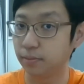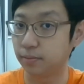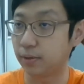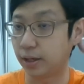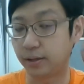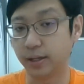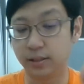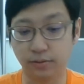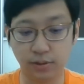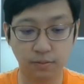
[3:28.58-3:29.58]
and
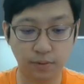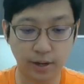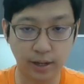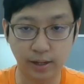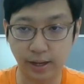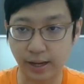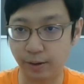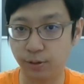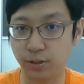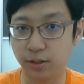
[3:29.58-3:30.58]
that's the reason why I
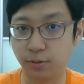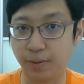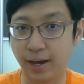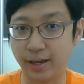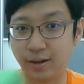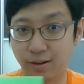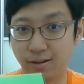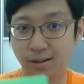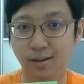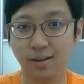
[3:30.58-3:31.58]
wanted to buy
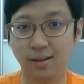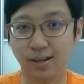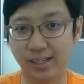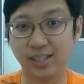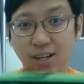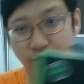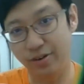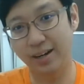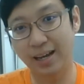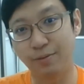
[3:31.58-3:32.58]
actually a
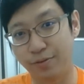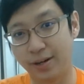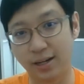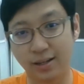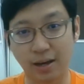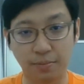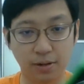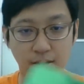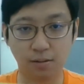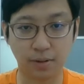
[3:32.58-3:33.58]
ring light with another
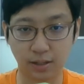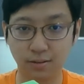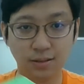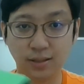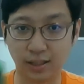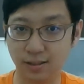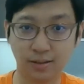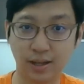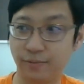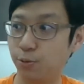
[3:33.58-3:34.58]
camera. But since that this
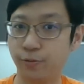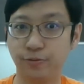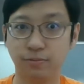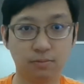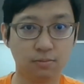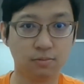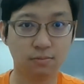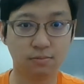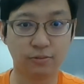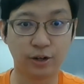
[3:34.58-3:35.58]
one have both,
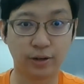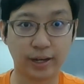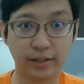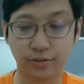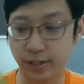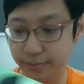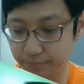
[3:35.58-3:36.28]
why not get this, right?